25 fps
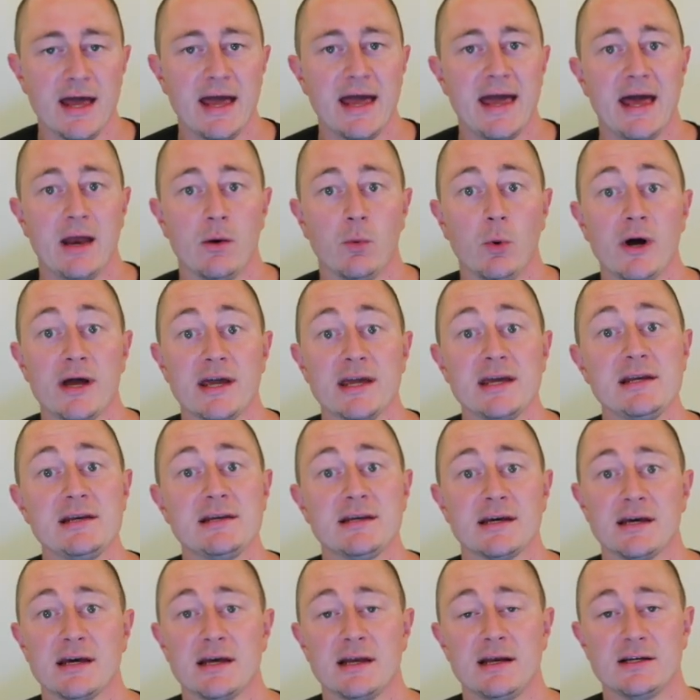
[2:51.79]
and what he
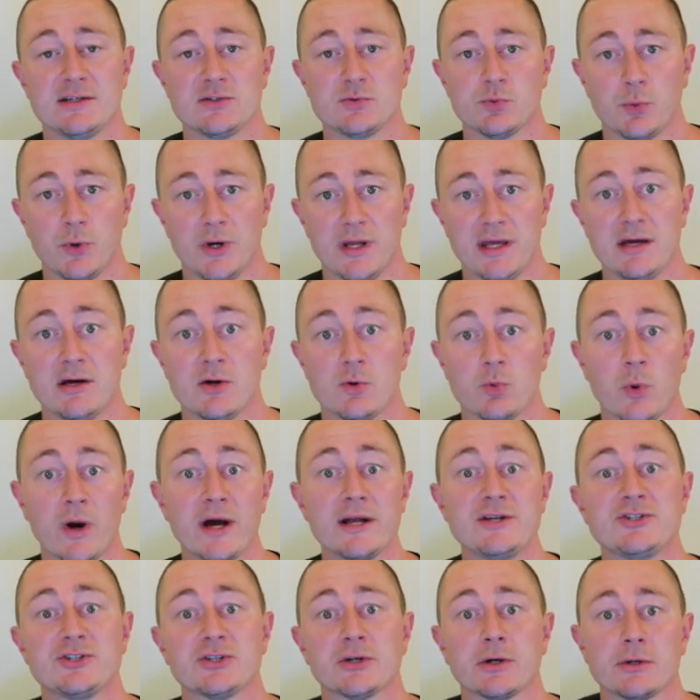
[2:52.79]
did is when he had
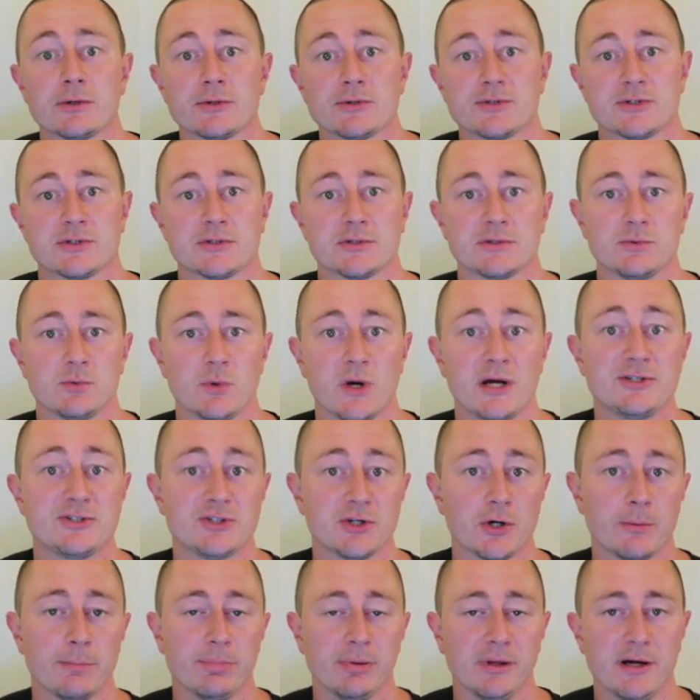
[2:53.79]

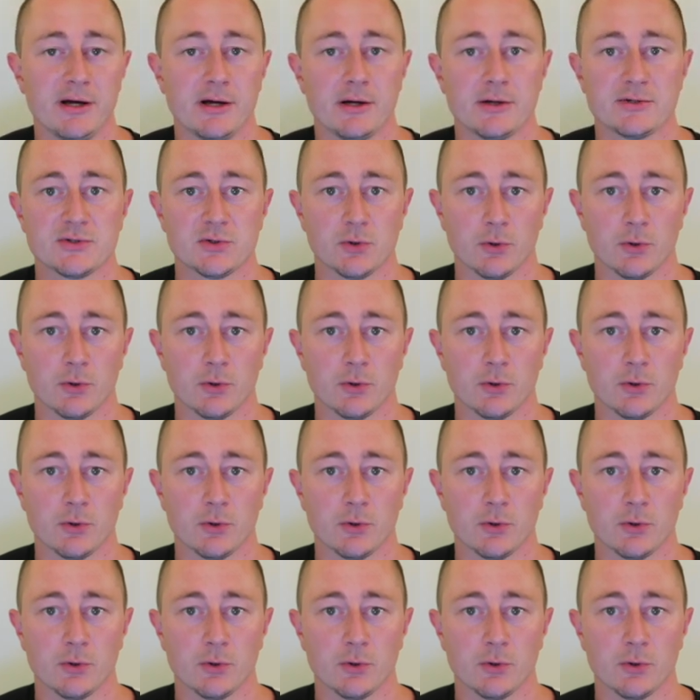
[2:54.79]
redshirt players